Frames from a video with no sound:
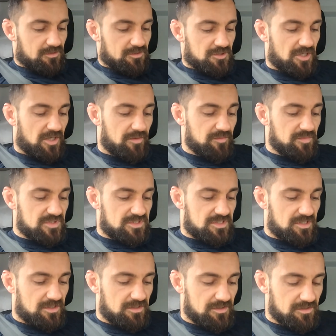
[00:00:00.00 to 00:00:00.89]

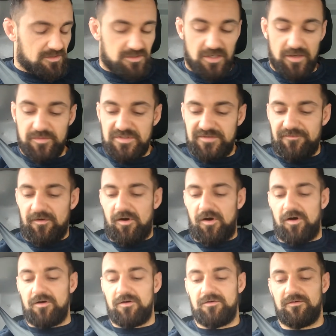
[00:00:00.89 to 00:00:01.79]
James
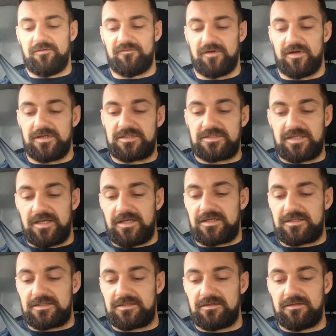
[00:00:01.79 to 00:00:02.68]
4 verse
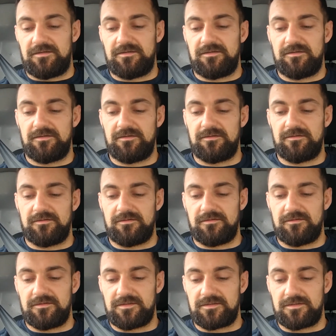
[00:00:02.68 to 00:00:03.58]
6
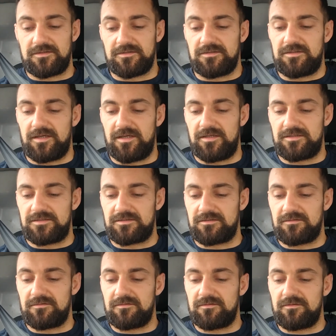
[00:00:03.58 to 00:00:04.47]

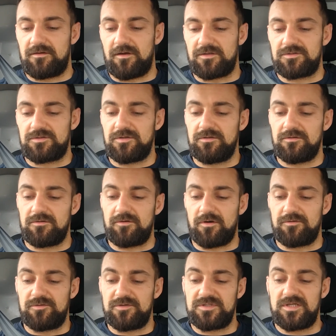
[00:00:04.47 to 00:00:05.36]
says,
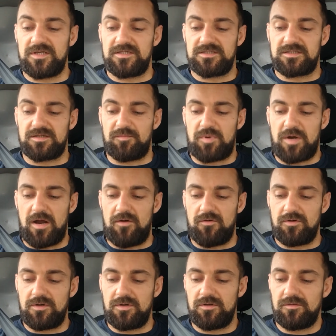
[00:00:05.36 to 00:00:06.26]
God resists the
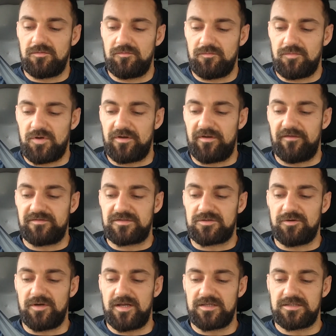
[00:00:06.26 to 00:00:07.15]
proud but gives
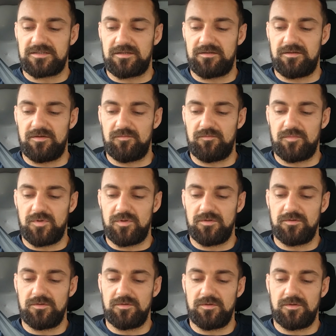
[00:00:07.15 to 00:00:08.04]
grace to the humble.
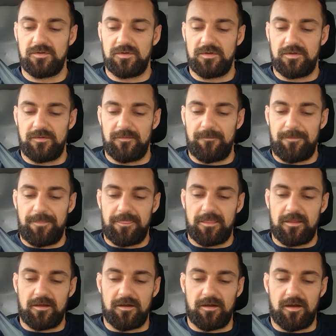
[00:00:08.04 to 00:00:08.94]

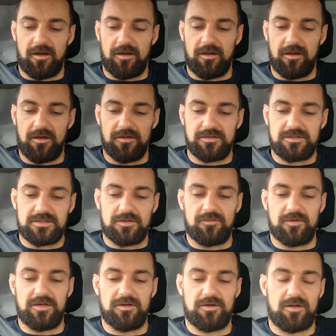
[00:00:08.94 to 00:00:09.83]
And
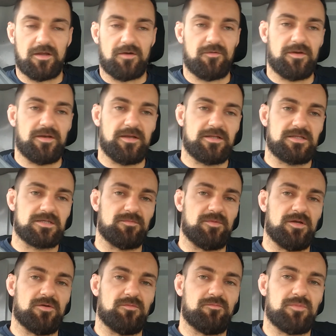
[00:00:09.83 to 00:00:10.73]
so we know that we need to
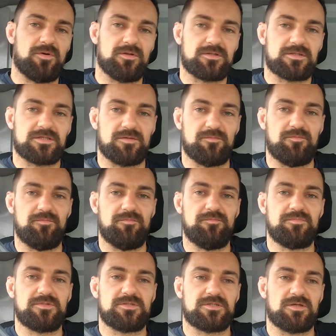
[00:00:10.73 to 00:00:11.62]
be humble to
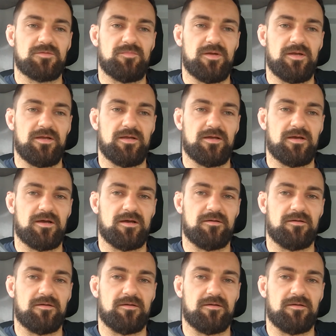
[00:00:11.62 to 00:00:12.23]
be